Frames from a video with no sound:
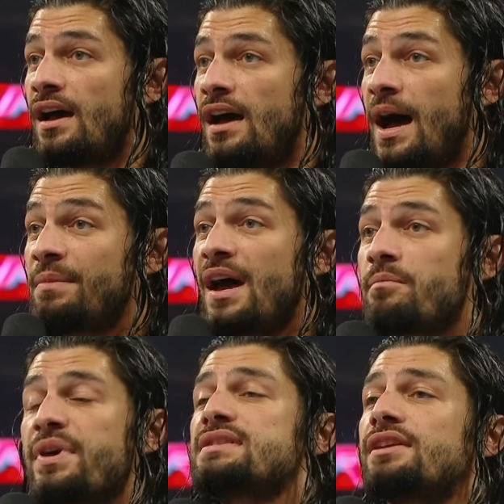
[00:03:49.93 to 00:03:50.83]
I'm not
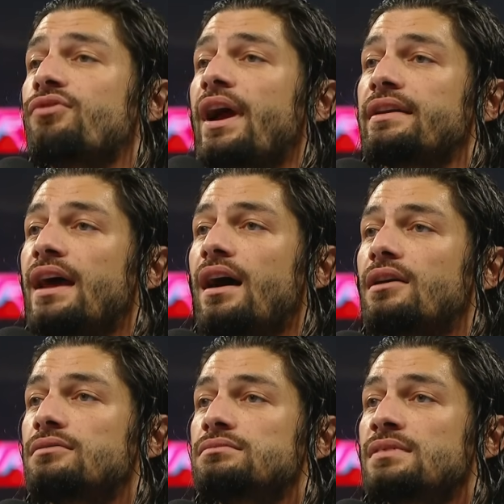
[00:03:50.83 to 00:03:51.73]
busy right now.
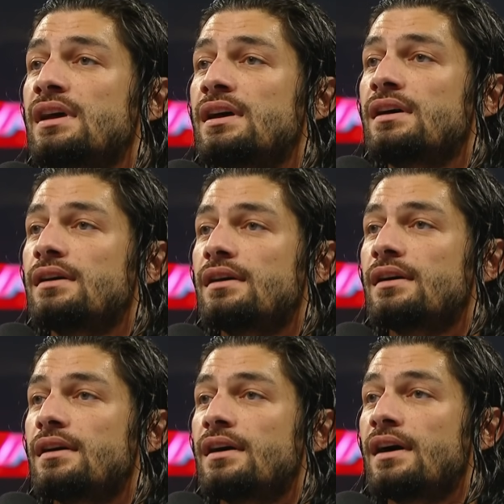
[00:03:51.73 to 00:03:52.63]

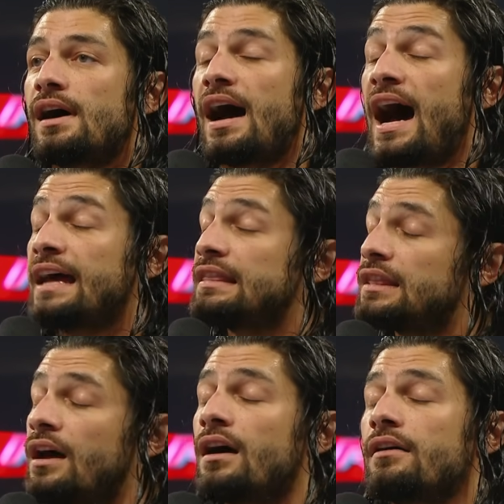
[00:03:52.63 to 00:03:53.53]
I'd
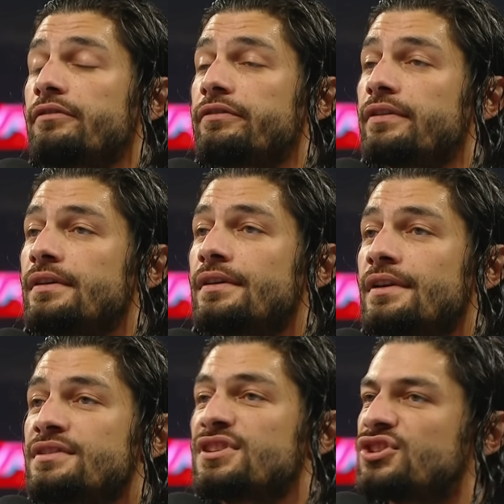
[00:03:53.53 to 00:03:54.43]
love
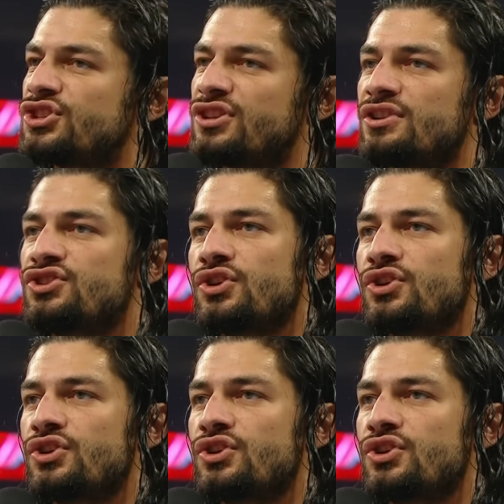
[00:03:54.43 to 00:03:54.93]
to shut